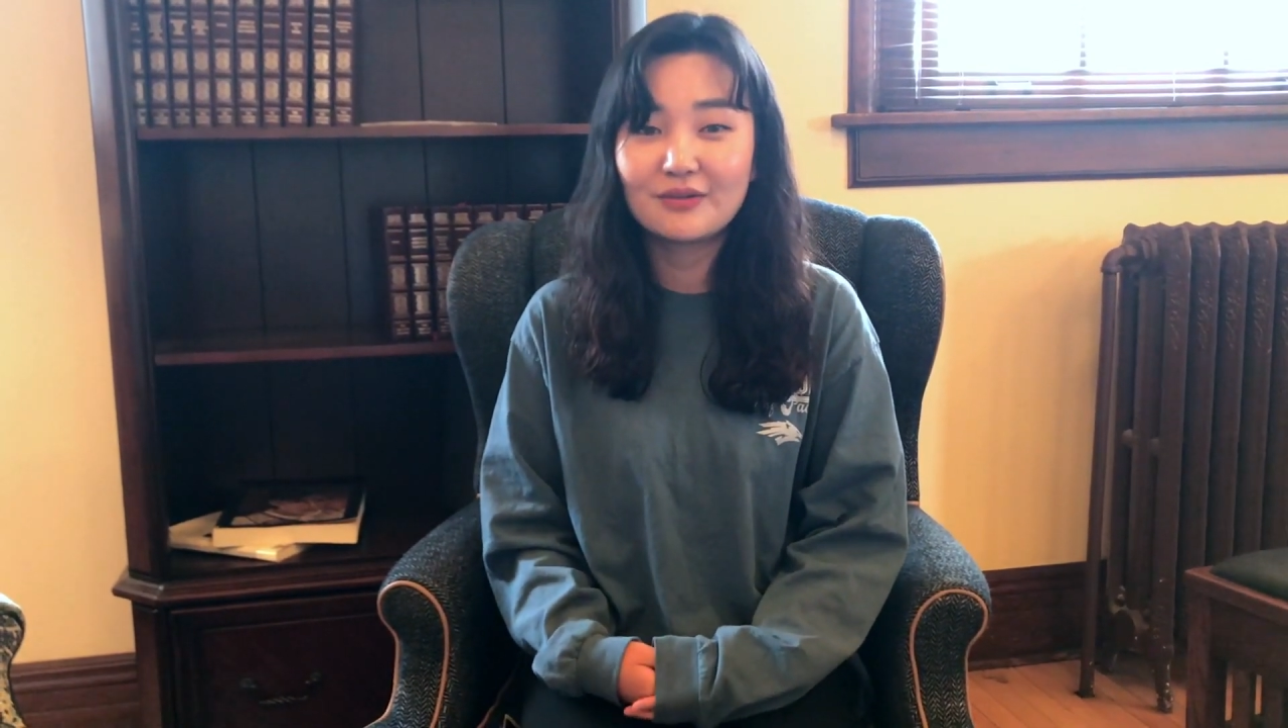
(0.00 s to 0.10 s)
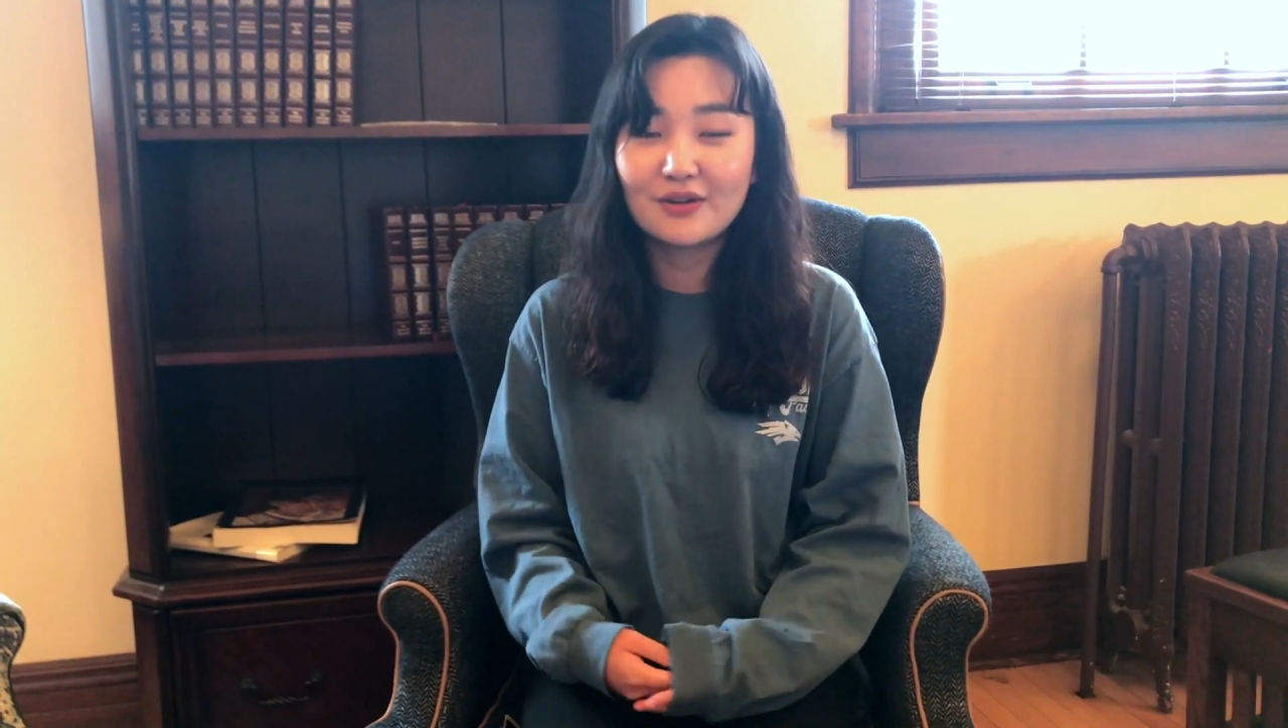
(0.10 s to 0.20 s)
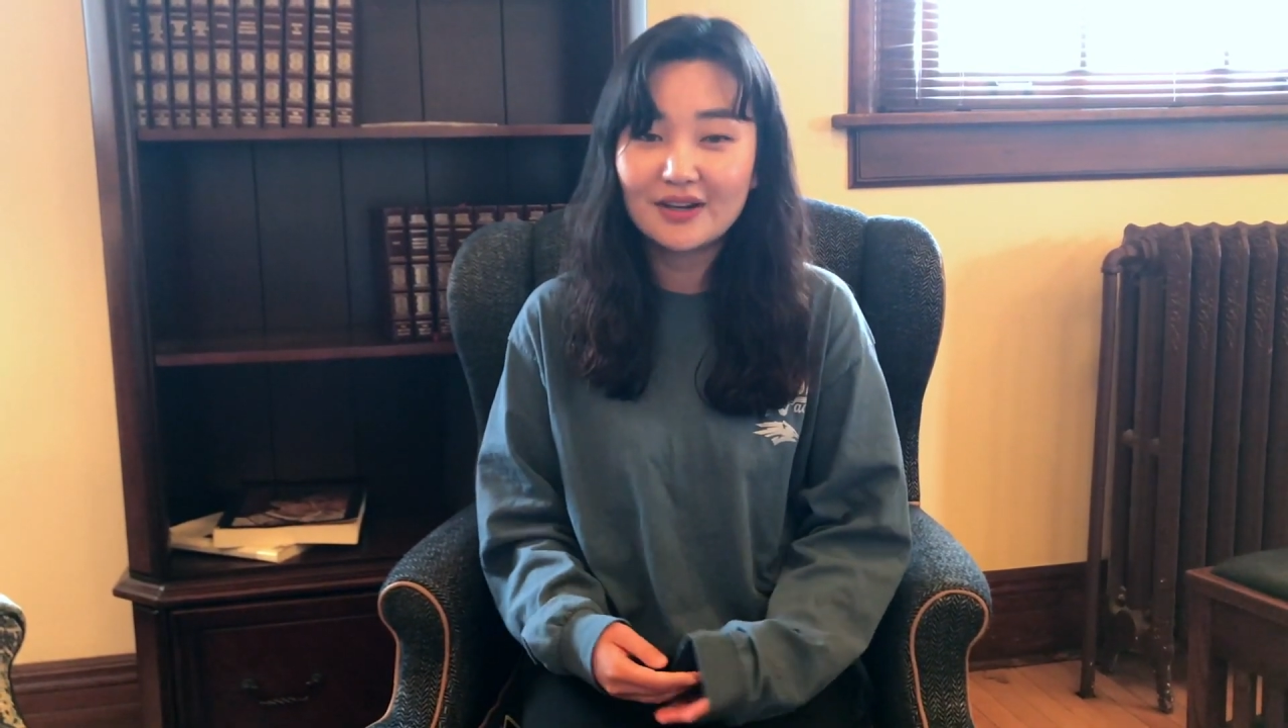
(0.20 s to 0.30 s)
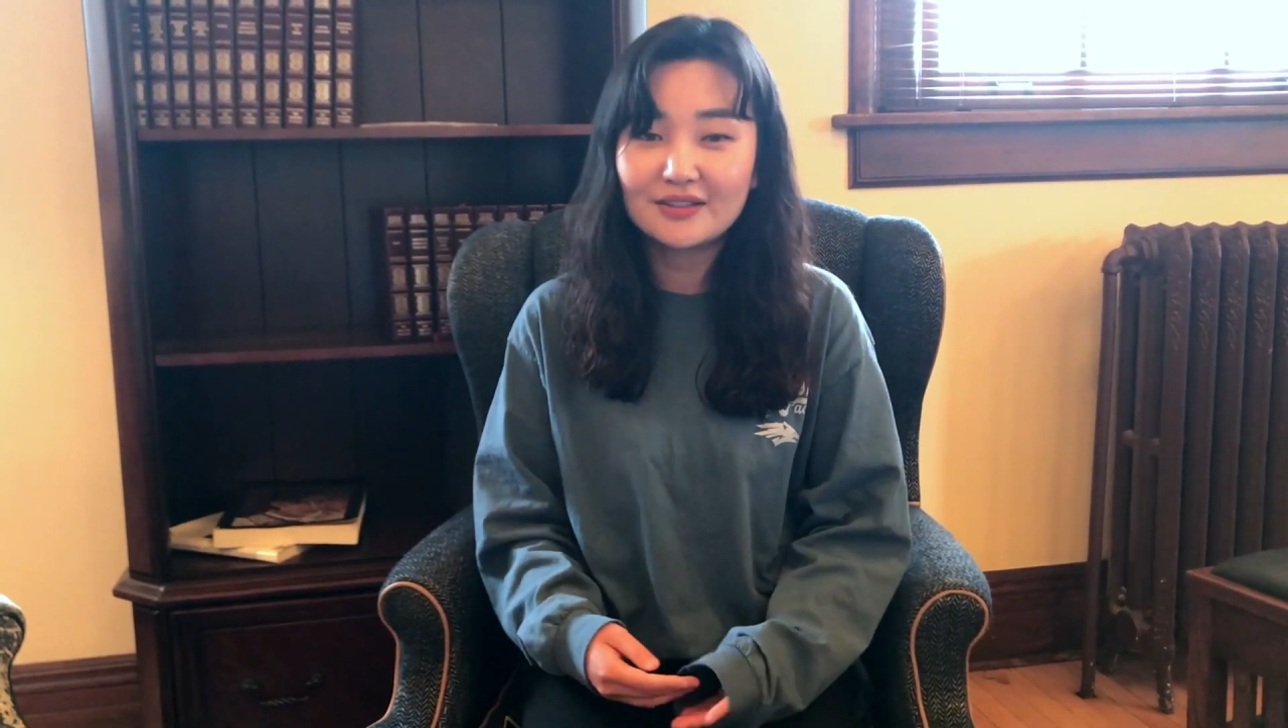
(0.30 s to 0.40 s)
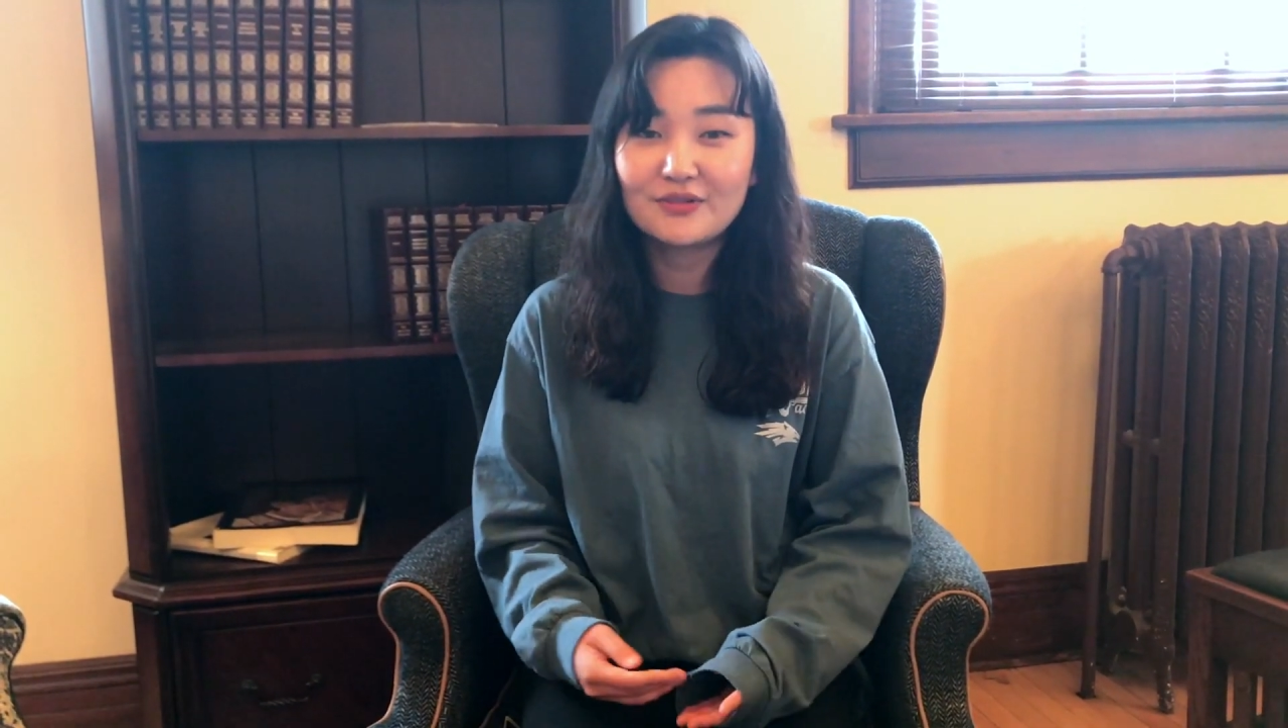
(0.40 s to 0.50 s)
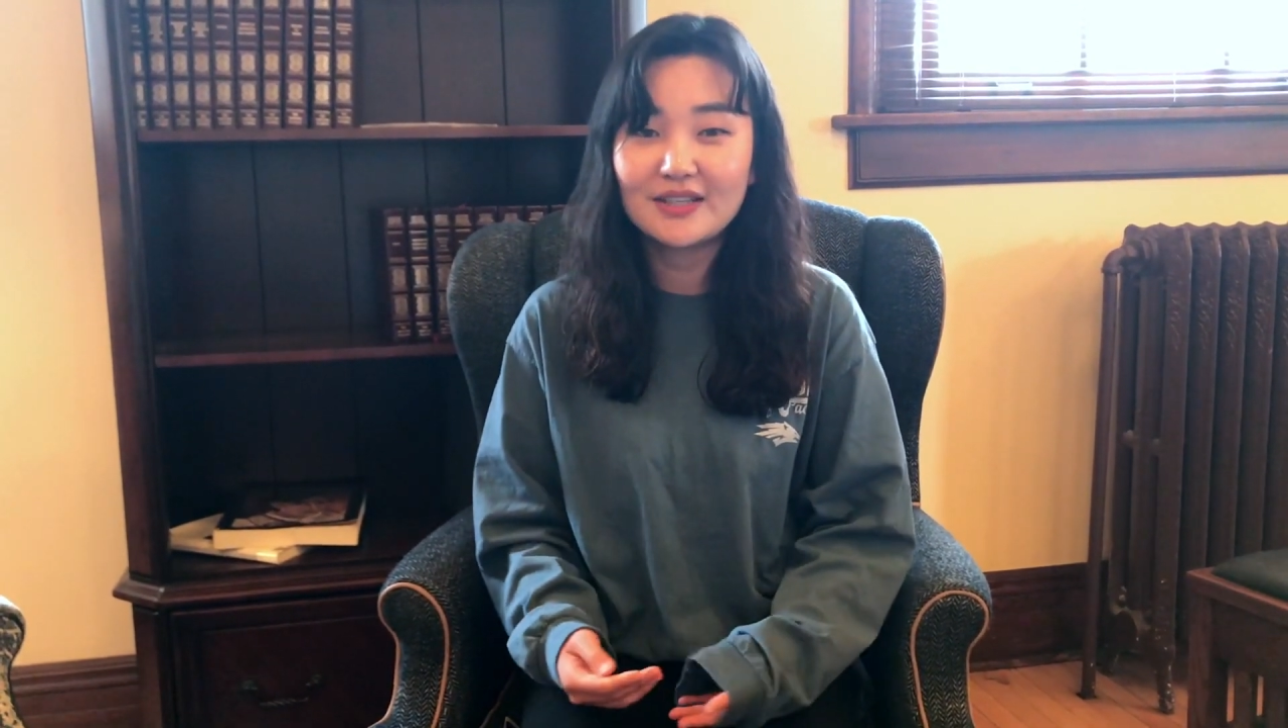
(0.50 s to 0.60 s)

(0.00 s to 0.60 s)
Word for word: learn